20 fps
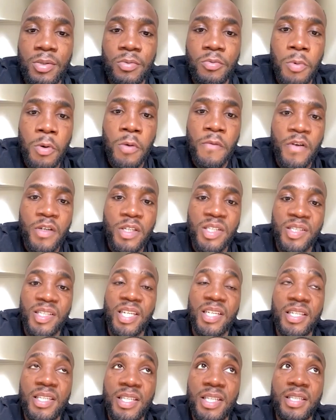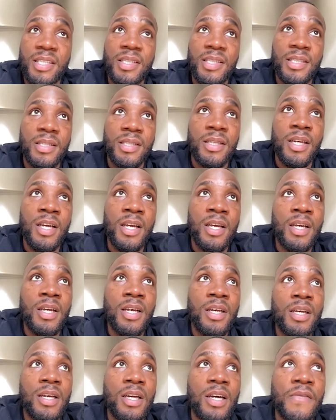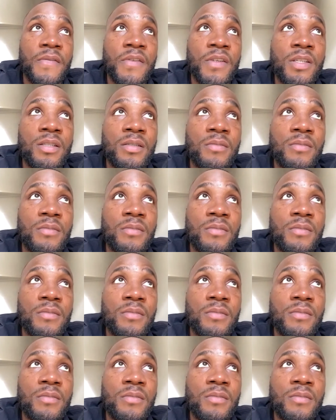We both understand the kids, and I think